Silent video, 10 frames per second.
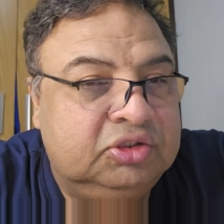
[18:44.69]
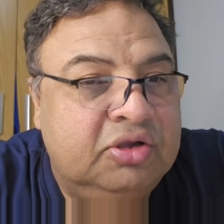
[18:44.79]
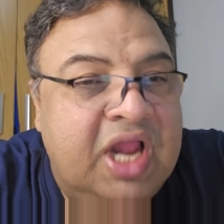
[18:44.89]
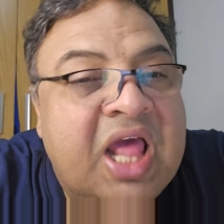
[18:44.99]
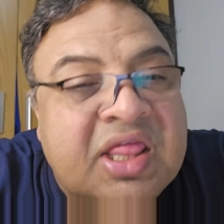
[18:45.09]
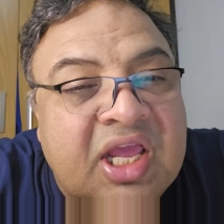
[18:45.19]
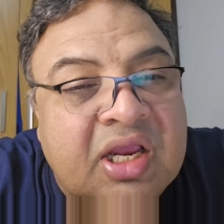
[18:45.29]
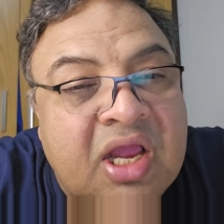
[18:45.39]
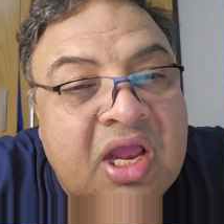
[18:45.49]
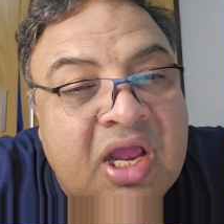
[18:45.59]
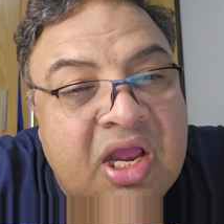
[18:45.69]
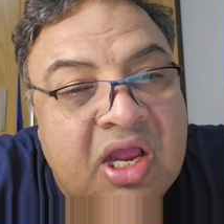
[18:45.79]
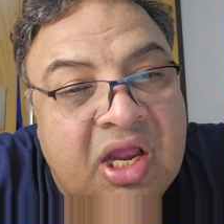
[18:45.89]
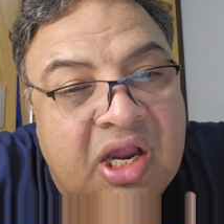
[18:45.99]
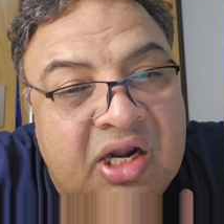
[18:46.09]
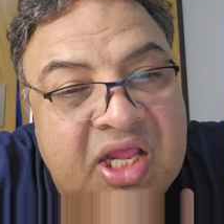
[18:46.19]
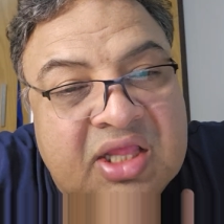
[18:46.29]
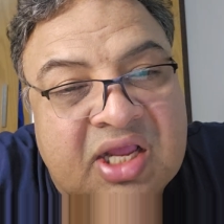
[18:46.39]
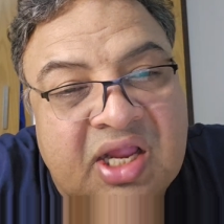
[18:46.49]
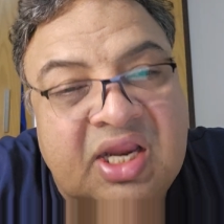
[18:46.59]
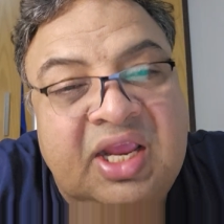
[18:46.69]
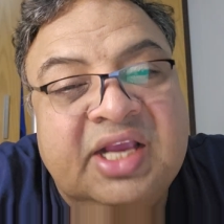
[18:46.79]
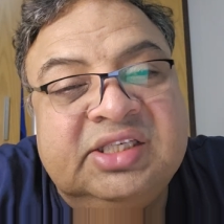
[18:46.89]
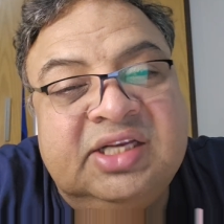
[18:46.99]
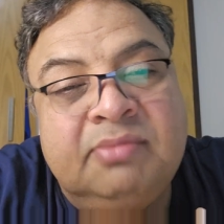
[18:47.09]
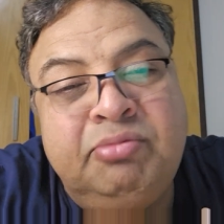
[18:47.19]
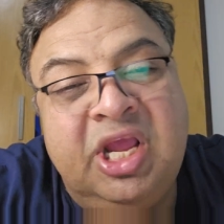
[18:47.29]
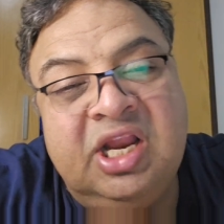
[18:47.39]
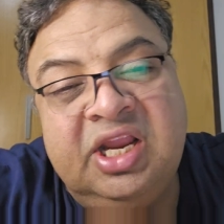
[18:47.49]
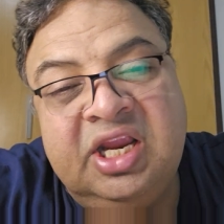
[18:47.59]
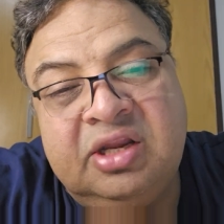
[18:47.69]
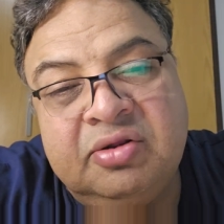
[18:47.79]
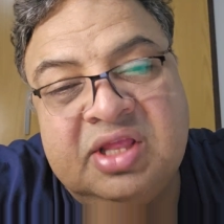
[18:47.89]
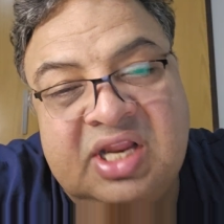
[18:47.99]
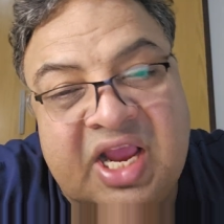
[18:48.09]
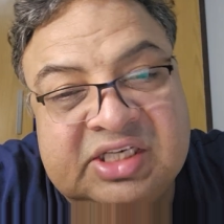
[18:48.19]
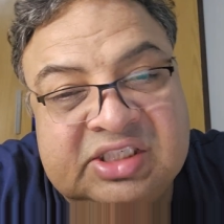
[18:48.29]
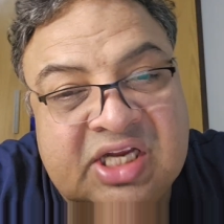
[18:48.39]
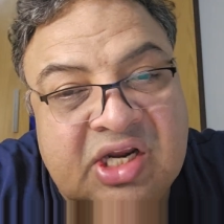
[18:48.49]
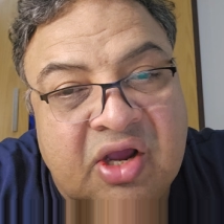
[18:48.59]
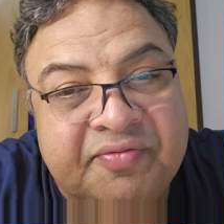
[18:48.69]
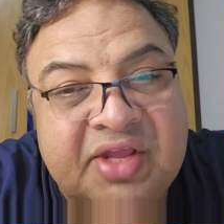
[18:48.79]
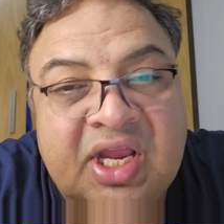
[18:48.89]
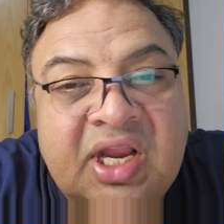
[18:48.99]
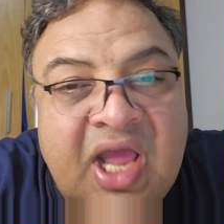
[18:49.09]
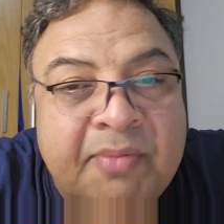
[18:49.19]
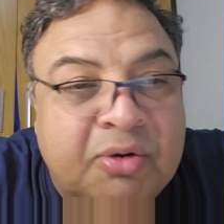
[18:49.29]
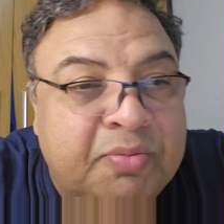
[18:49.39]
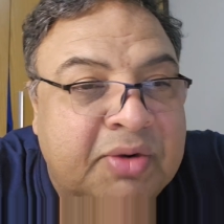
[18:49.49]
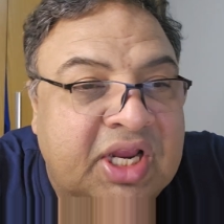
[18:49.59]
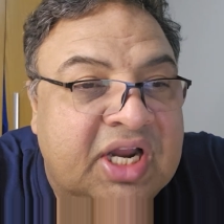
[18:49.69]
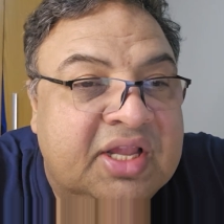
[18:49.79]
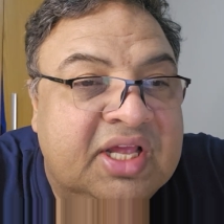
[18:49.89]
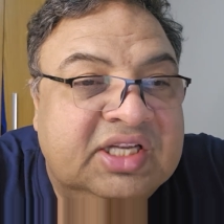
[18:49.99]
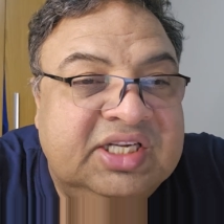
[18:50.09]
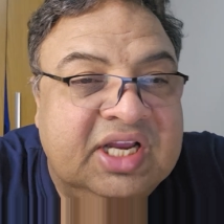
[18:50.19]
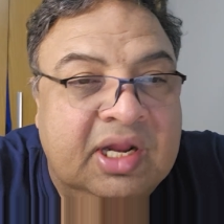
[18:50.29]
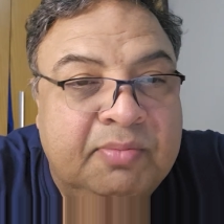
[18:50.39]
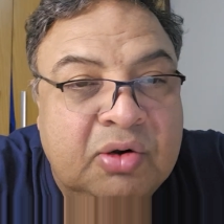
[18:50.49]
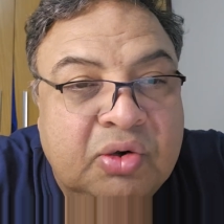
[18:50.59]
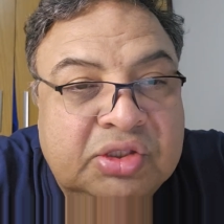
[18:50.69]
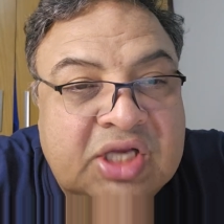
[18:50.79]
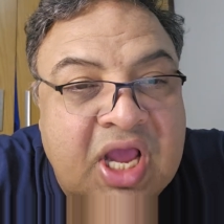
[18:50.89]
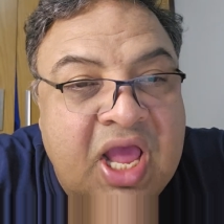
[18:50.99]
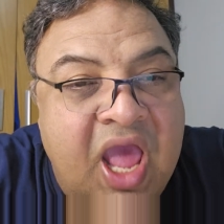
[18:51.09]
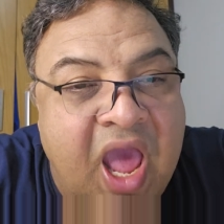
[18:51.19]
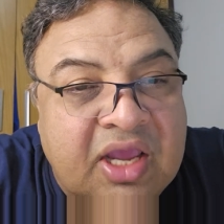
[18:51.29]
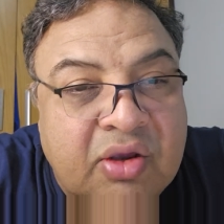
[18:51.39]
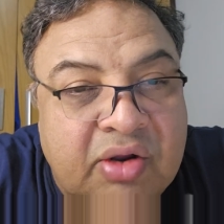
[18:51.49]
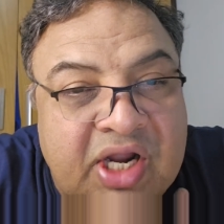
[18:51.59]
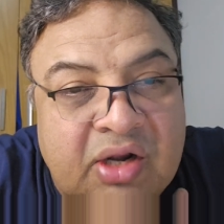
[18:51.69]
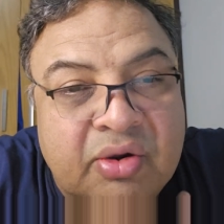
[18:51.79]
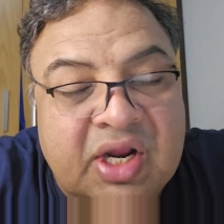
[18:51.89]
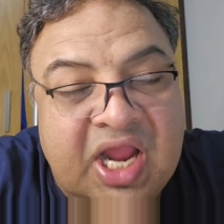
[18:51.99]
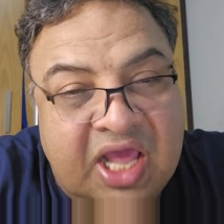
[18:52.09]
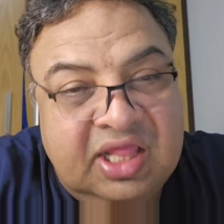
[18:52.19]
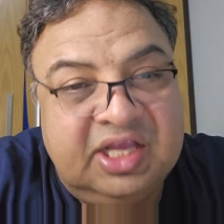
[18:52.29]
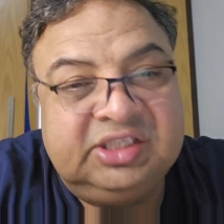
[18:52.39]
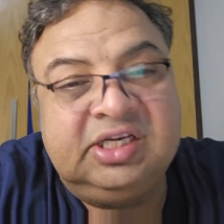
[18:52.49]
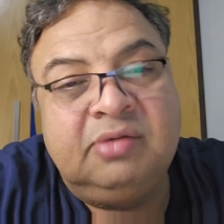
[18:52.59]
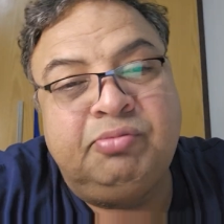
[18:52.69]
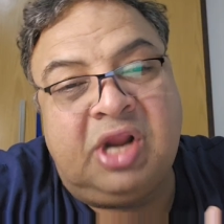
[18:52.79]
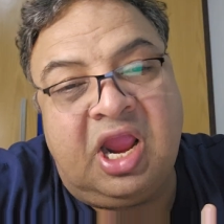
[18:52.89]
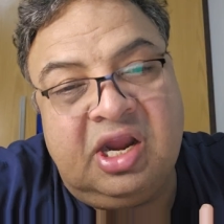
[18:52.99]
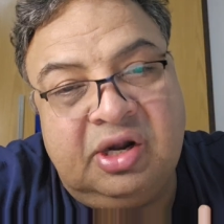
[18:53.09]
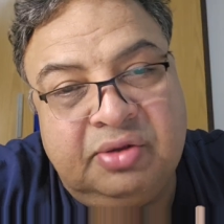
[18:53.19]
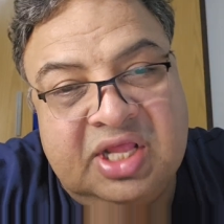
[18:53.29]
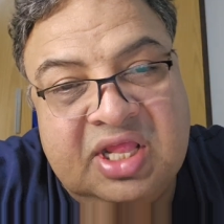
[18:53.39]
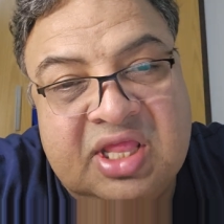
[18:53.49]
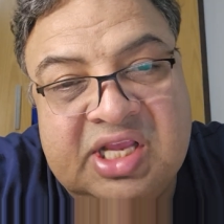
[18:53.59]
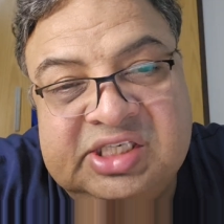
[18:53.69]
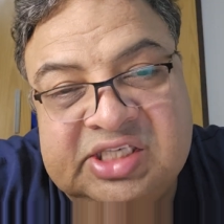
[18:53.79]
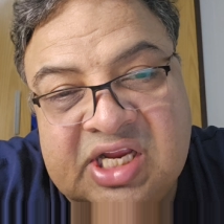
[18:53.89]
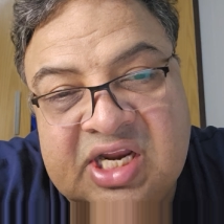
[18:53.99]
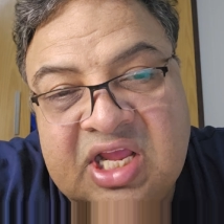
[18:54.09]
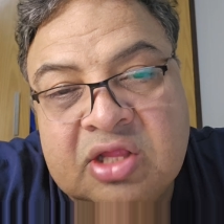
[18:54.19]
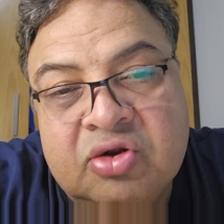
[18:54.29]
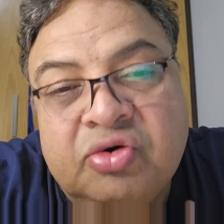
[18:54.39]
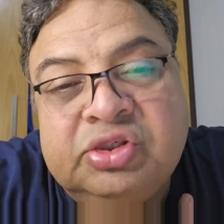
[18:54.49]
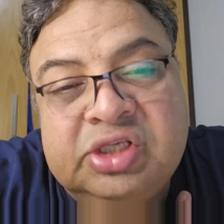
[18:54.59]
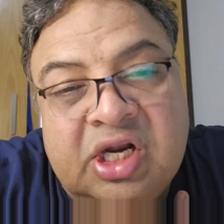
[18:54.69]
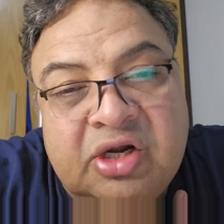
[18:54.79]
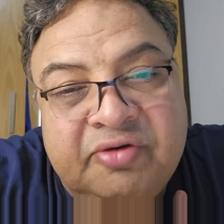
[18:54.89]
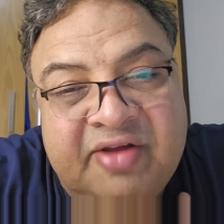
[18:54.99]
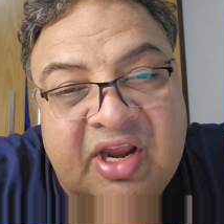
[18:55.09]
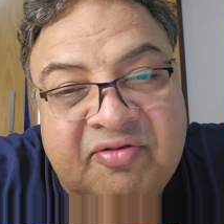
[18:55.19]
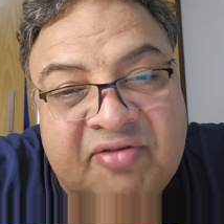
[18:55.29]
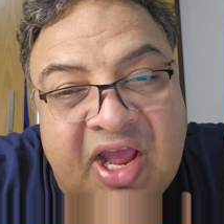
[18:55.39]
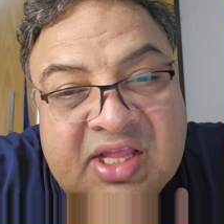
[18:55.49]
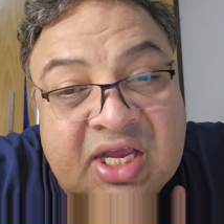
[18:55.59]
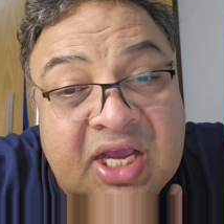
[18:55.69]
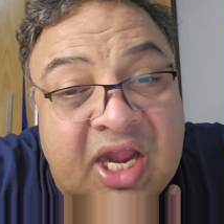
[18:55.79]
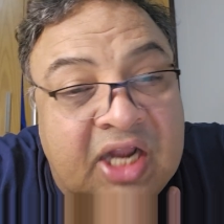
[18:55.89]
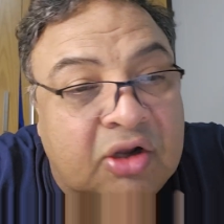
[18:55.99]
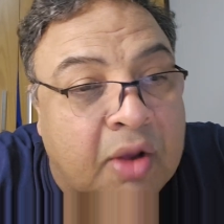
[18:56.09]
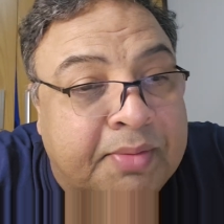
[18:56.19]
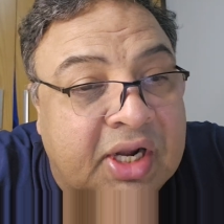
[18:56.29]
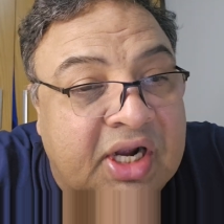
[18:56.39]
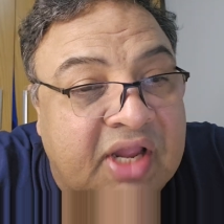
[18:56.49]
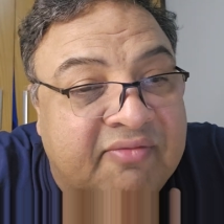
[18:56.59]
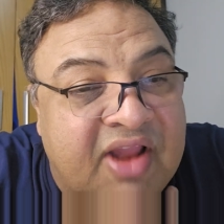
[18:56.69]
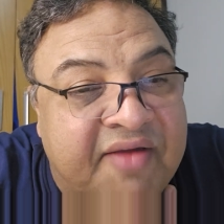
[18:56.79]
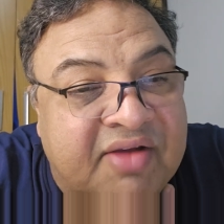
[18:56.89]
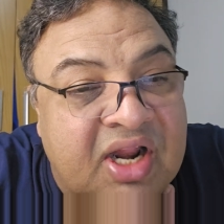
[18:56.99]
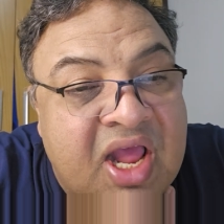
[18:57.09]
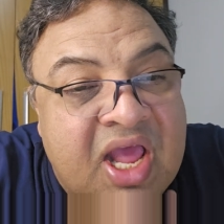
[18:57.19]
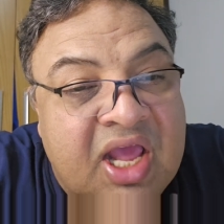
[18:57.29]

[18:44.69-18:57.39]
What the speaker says: thoracic disc herniation may lead to selection of the inappropriate surgical approach. Accurate localization prior to the incision is crucial to verify the correct operative level